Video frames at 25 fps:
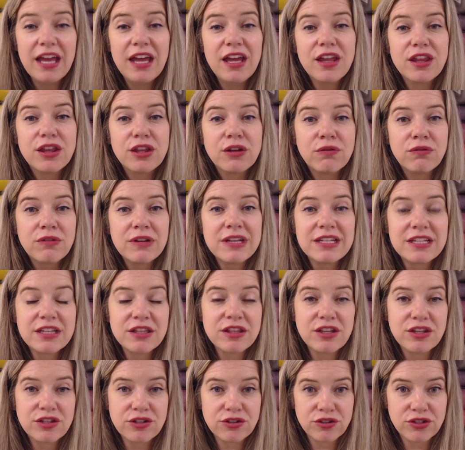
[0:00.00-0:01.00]
The reason
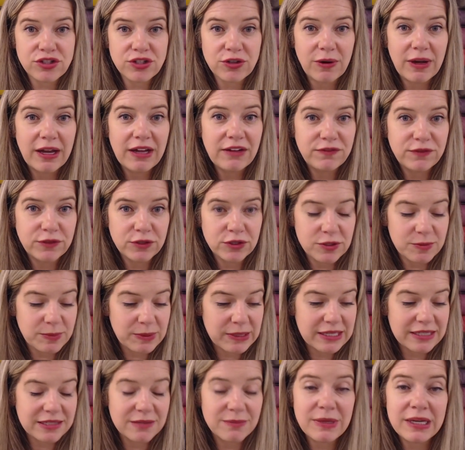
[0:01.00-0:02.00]
these are so helpful is
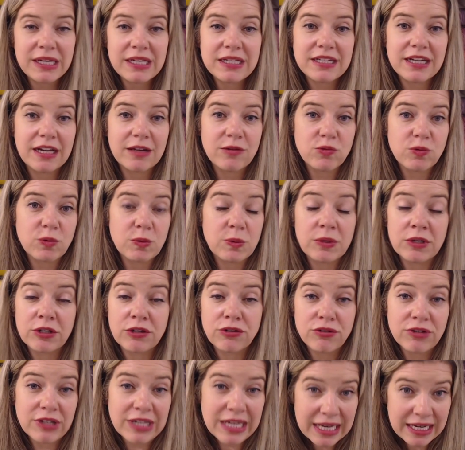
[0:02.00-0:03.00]
because many times when we're
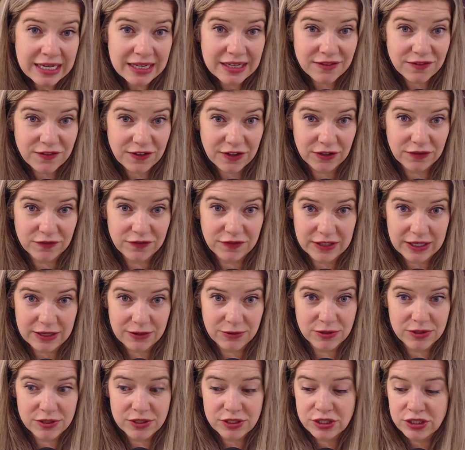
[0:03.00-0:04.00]
creating felt
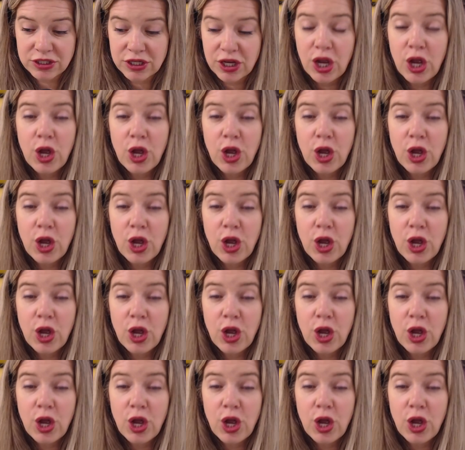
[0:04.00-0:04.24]
flowers,